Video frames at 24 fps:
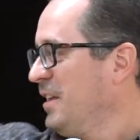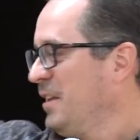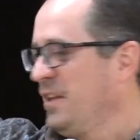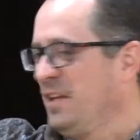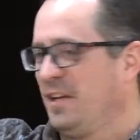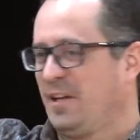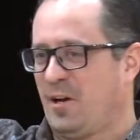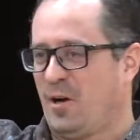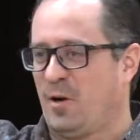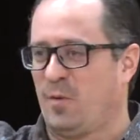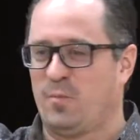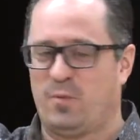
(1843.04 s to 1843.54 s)

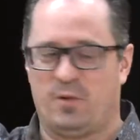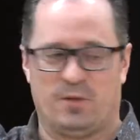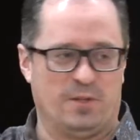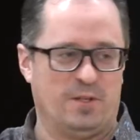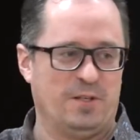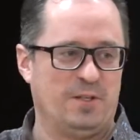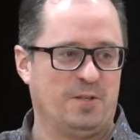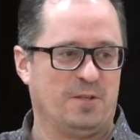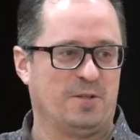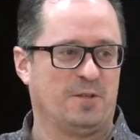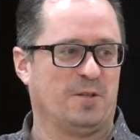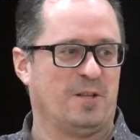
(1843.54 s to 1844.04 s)
Like our
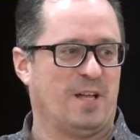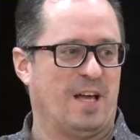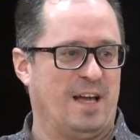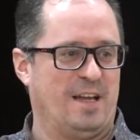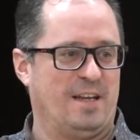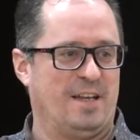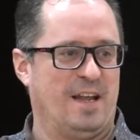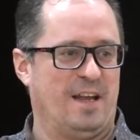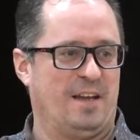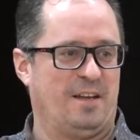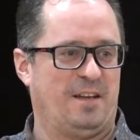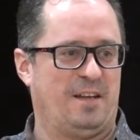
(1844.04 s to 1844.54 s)
political
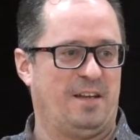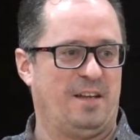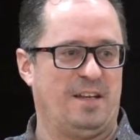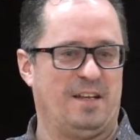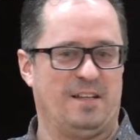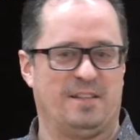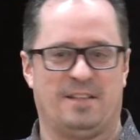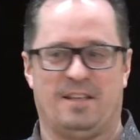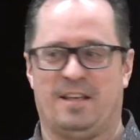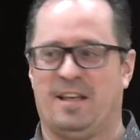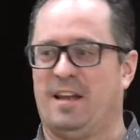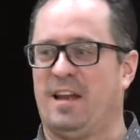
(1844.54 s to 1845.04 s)

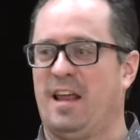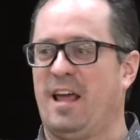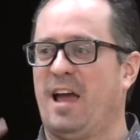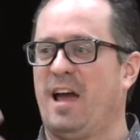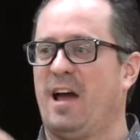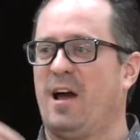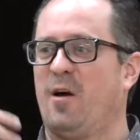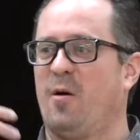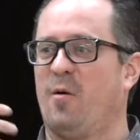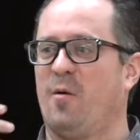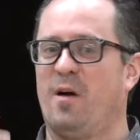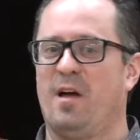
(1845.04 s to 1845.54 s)
identities and
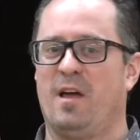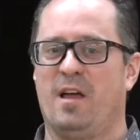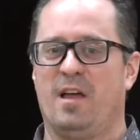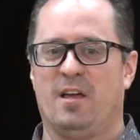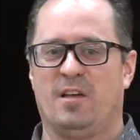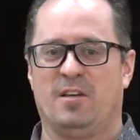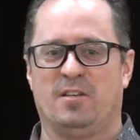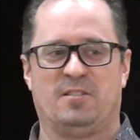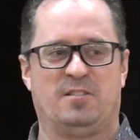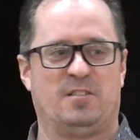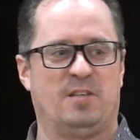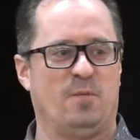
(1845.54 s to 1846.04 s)
how
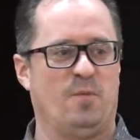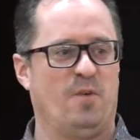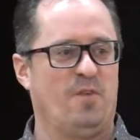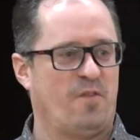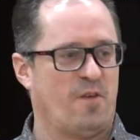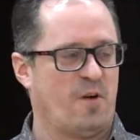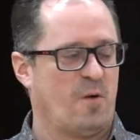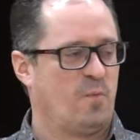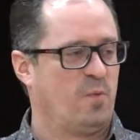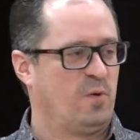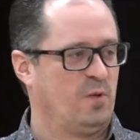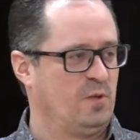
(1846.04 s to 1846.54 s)
some of
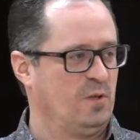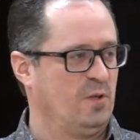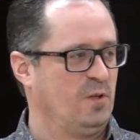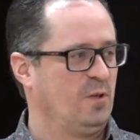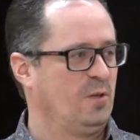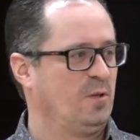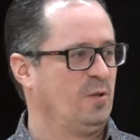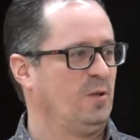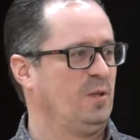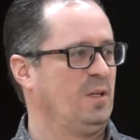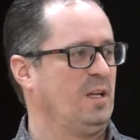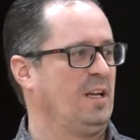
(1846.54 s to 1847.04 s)
our
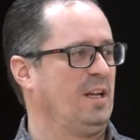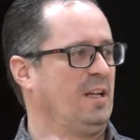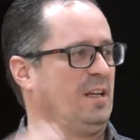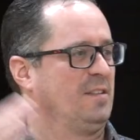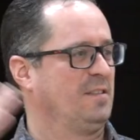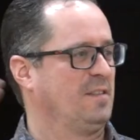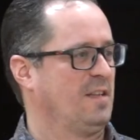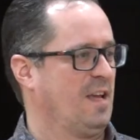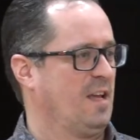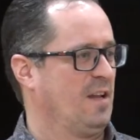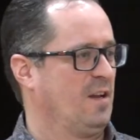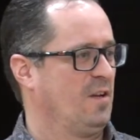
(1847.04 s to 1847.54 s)
political
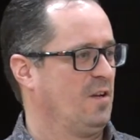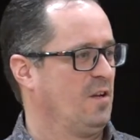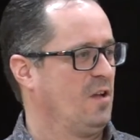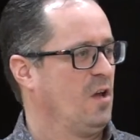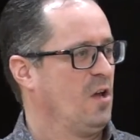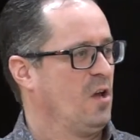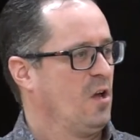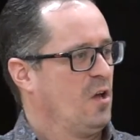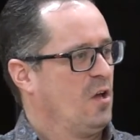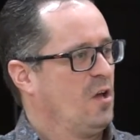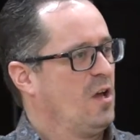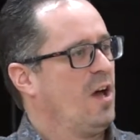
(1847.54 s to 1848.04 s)
leanings and
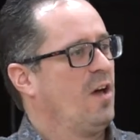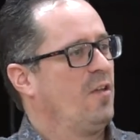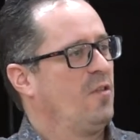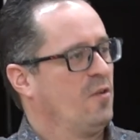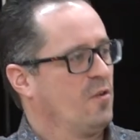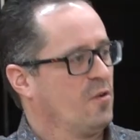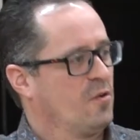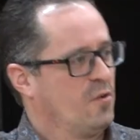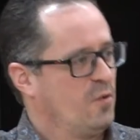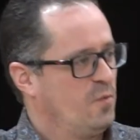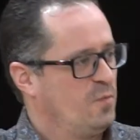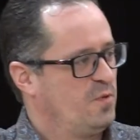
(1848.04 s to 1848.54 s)

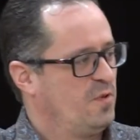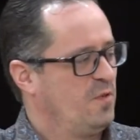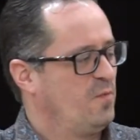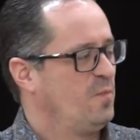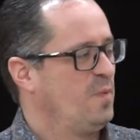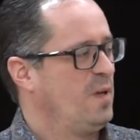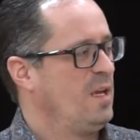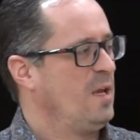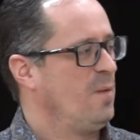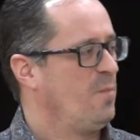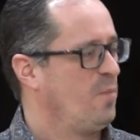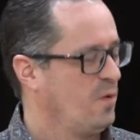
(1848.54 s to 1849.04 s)
other groups of
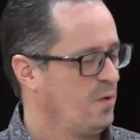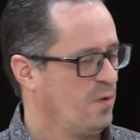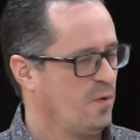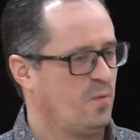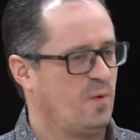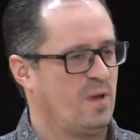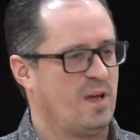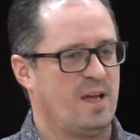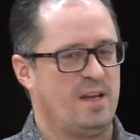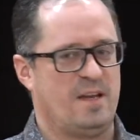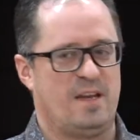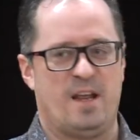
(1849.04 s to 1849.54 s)
people that
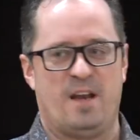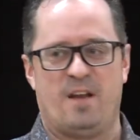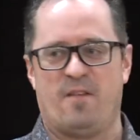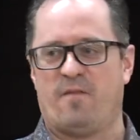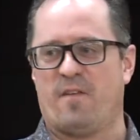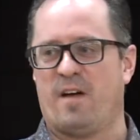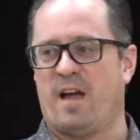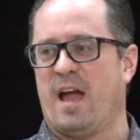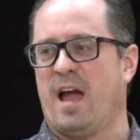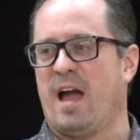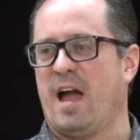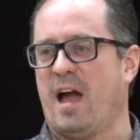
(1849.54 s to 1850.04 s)
we
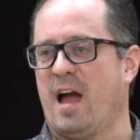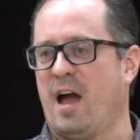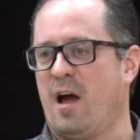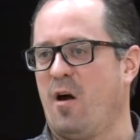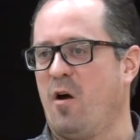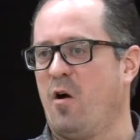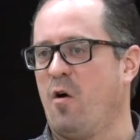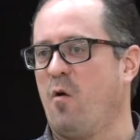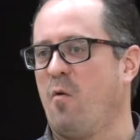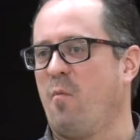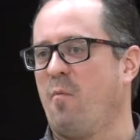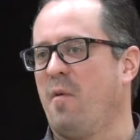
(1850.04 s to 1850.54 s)
identify,
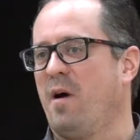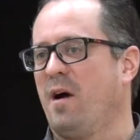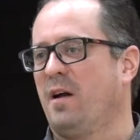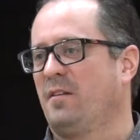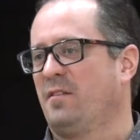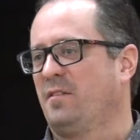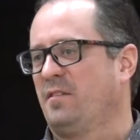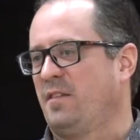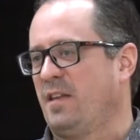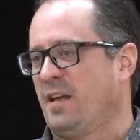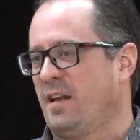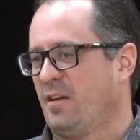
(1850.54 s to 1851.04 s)
how
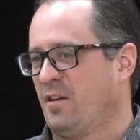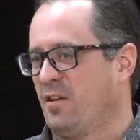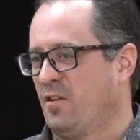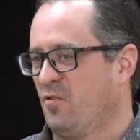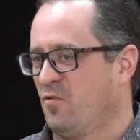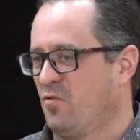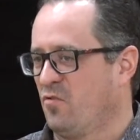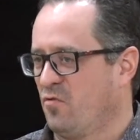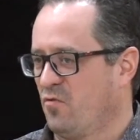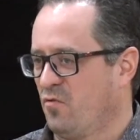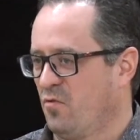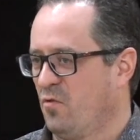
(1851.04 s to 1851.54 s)
much that
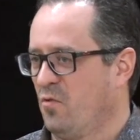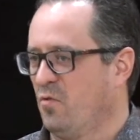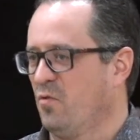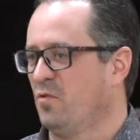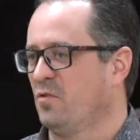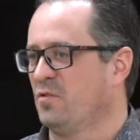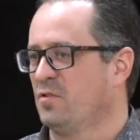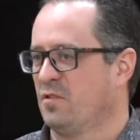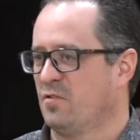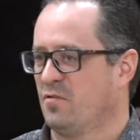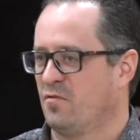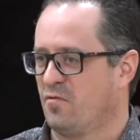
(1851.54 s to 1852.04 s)

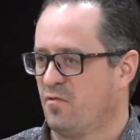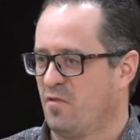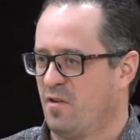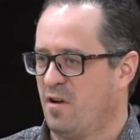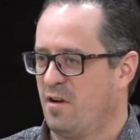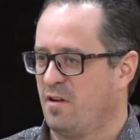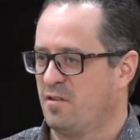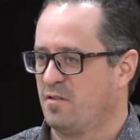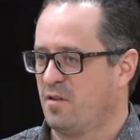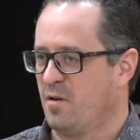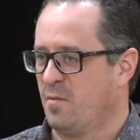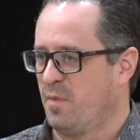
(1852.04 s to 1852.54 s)
controls and
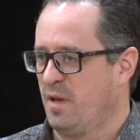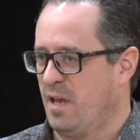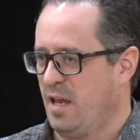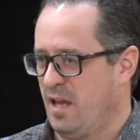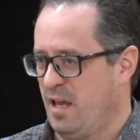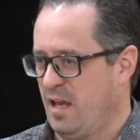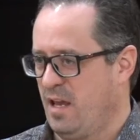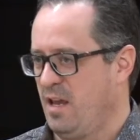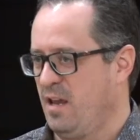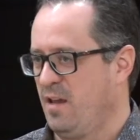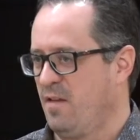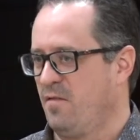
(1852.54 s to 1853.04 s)
draws our
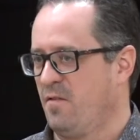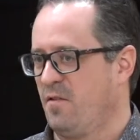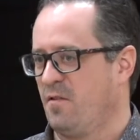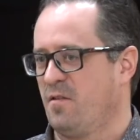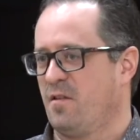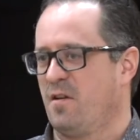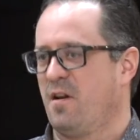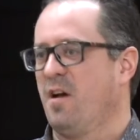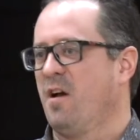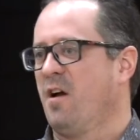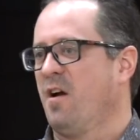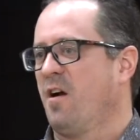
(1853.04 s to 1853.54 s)
behavior,
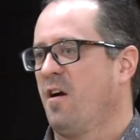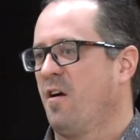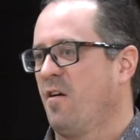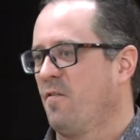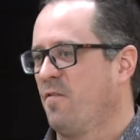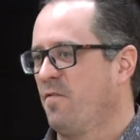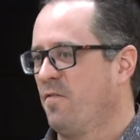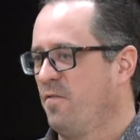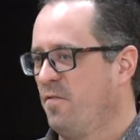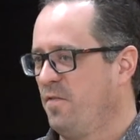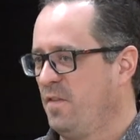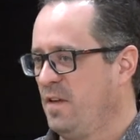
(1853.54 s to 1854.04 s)
our
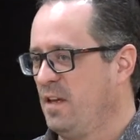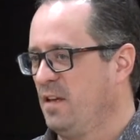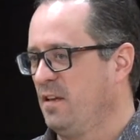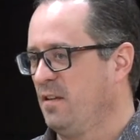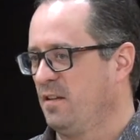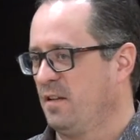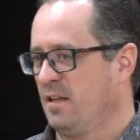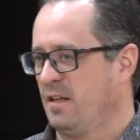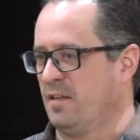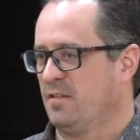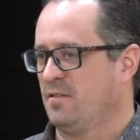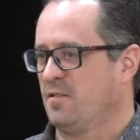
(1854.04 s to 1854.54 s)

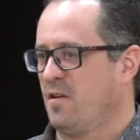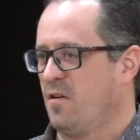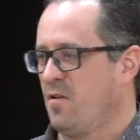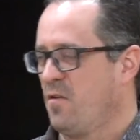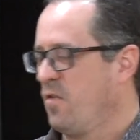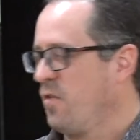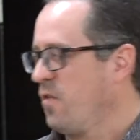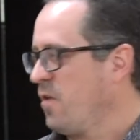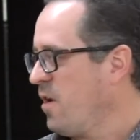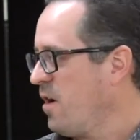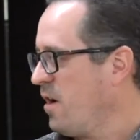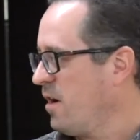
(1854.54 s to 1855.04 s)
feelings, our
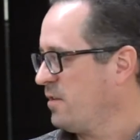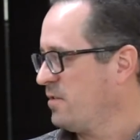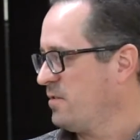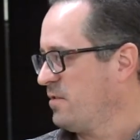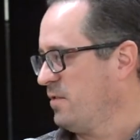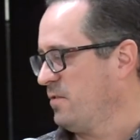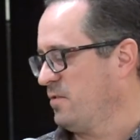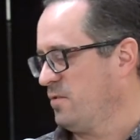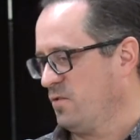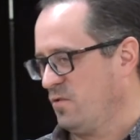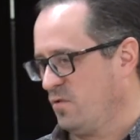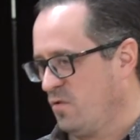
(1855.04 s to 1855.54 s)
thoughts,
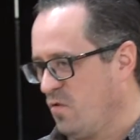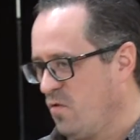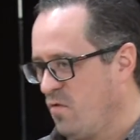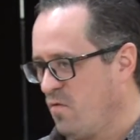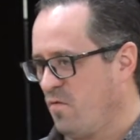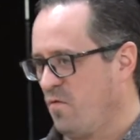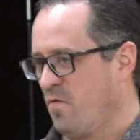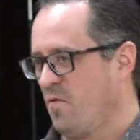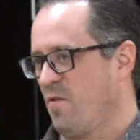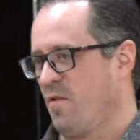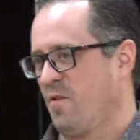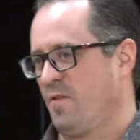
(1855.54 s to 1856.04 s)
and so
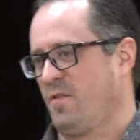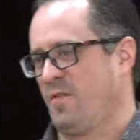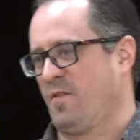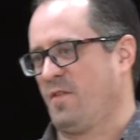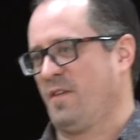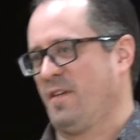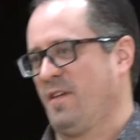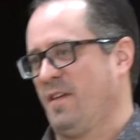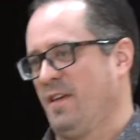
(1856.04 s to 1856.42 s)
forth.